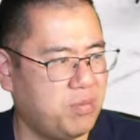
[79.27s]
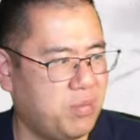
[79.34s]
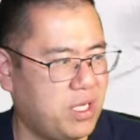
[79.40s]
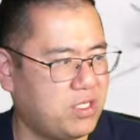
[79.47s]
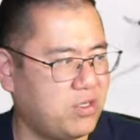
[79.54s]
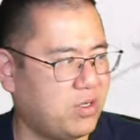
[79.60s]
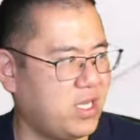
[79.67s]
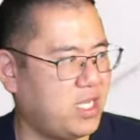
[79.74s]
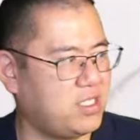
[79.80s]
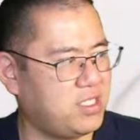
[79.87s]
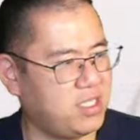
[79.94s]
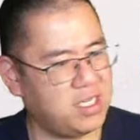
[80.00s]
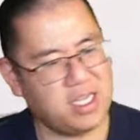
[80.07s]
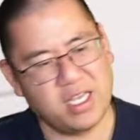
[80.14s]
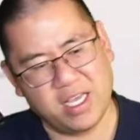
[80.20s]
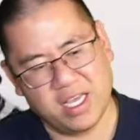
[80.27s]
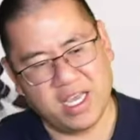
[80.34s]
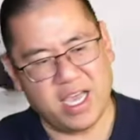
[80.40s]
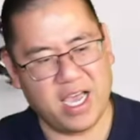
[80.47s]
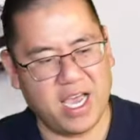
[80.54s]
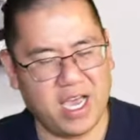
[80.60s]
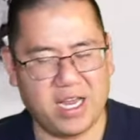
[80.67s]
Boeser gets it,
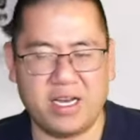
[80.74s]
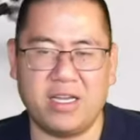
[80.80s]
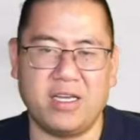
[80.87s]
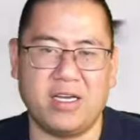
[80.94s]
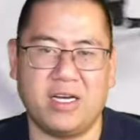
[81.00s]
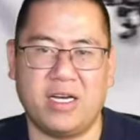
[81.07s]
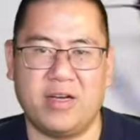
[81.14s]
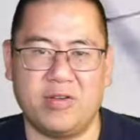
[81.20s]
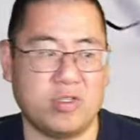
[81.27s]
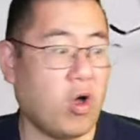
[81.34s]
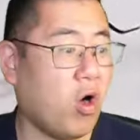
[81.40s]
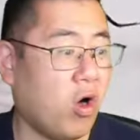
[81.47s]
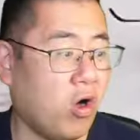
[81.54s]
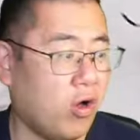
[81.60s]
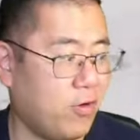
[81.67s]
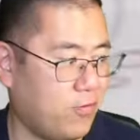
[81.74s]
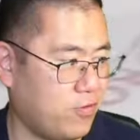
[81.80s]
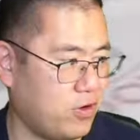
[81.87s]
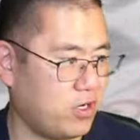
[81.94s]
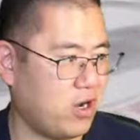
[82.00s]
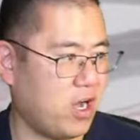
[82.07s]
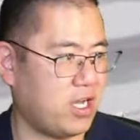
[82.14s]
and it was all
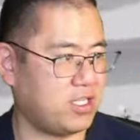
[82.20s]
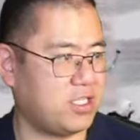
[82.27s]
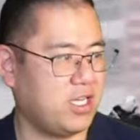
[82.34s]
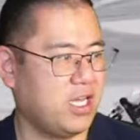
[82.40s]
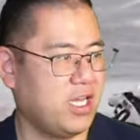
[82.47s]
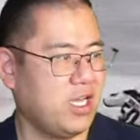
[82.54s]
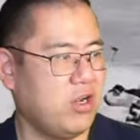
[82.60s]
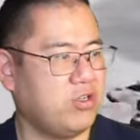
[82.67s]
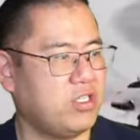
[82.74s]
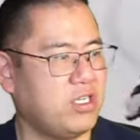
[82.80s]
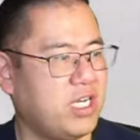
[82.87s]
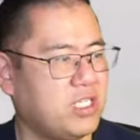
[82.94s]
for naught. Here's a